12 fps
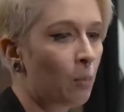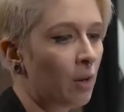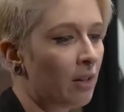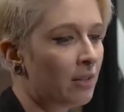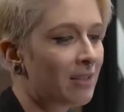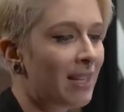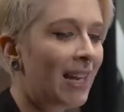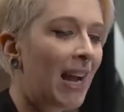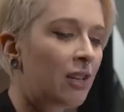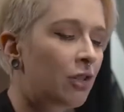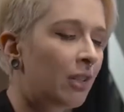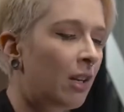world is that
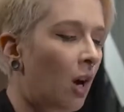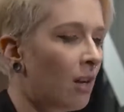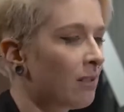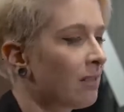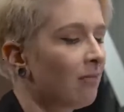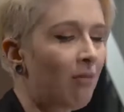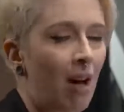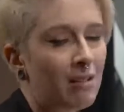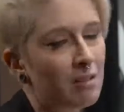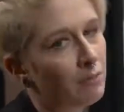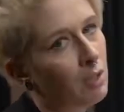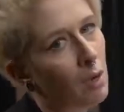actually causes
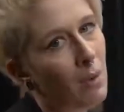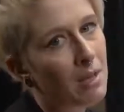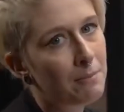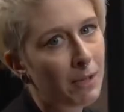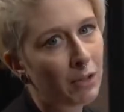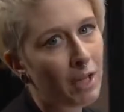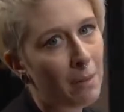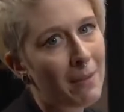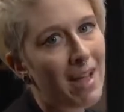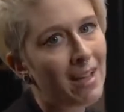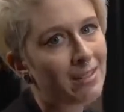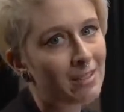lots of low-end buildup
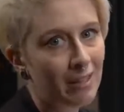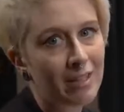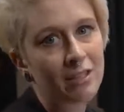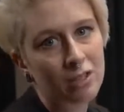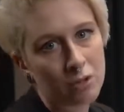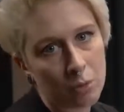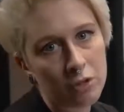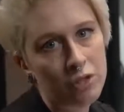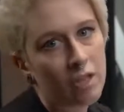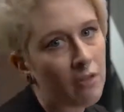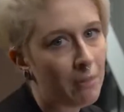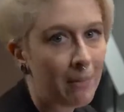and slight
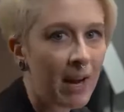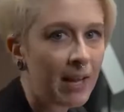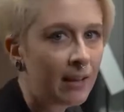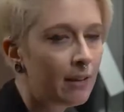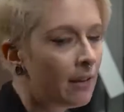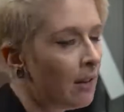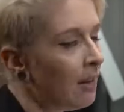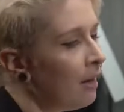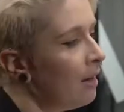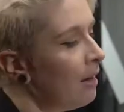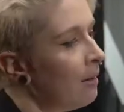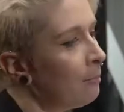distortion on the mic.
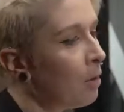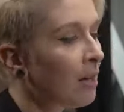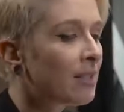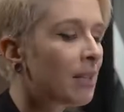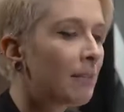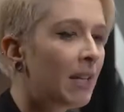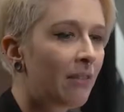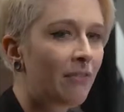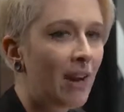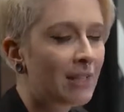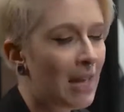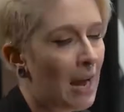Proximity
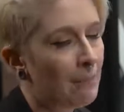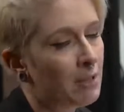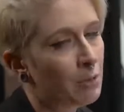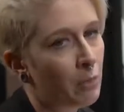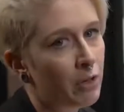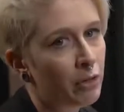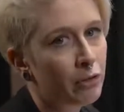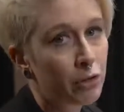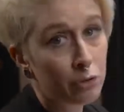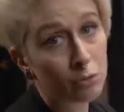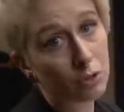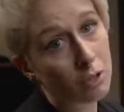effect happens when you're
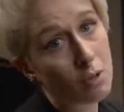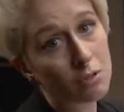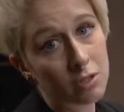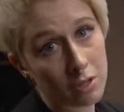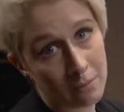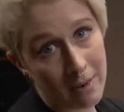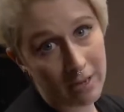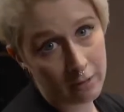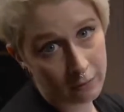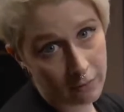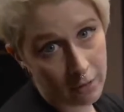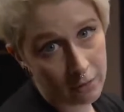too close to the
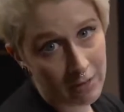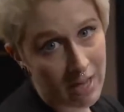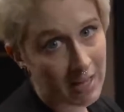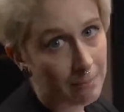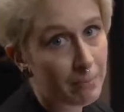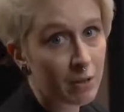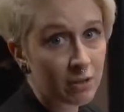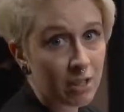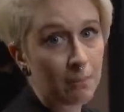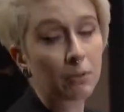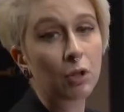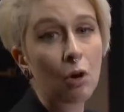microphone and it builds
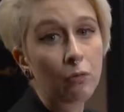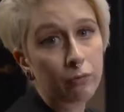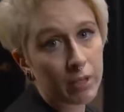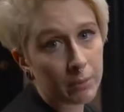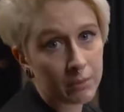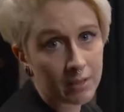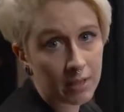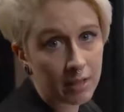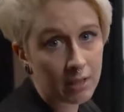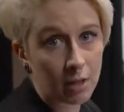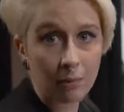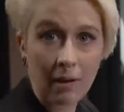up low
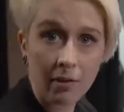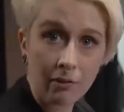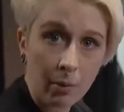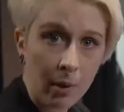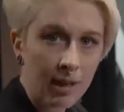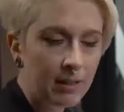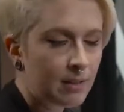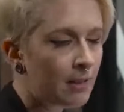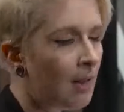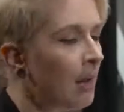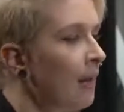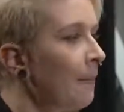frequencies around the voice.
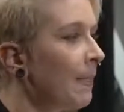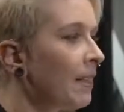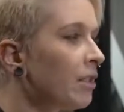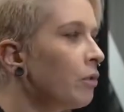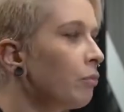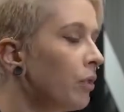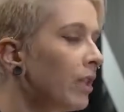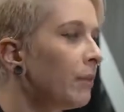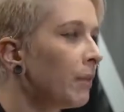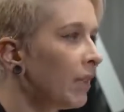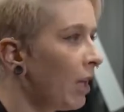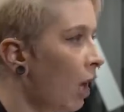This is really,
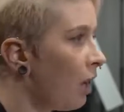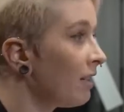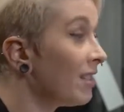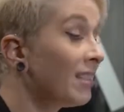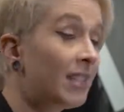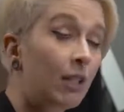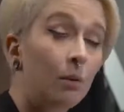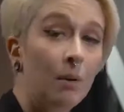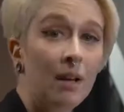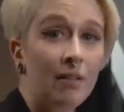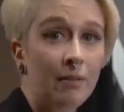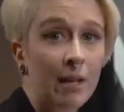really hard to deal
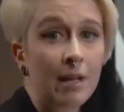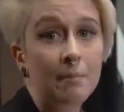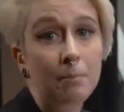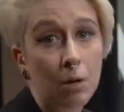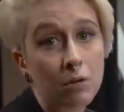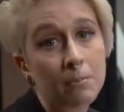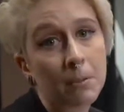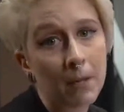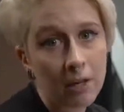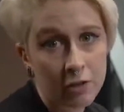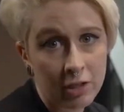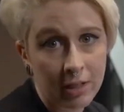with in
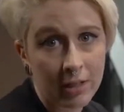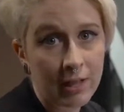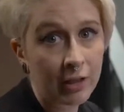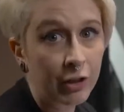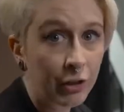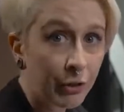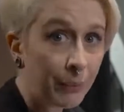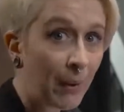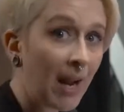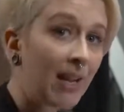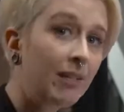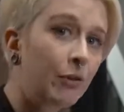post-production, and a good
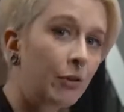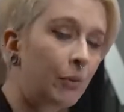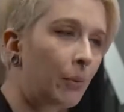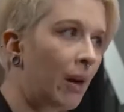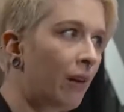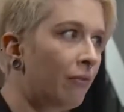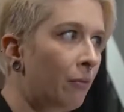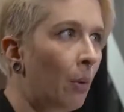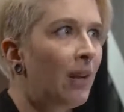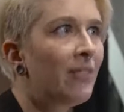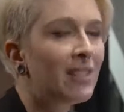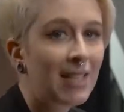way to
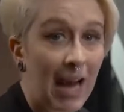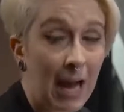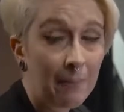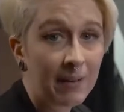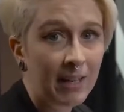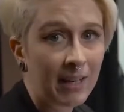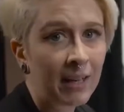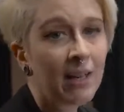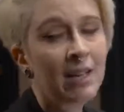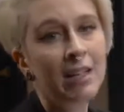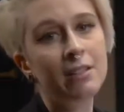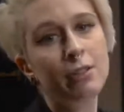avoid this happening
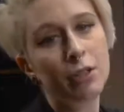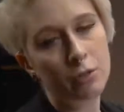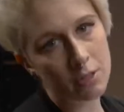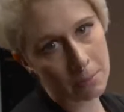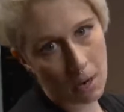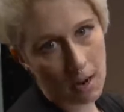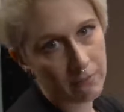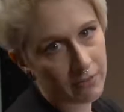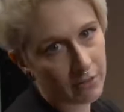is to use a pop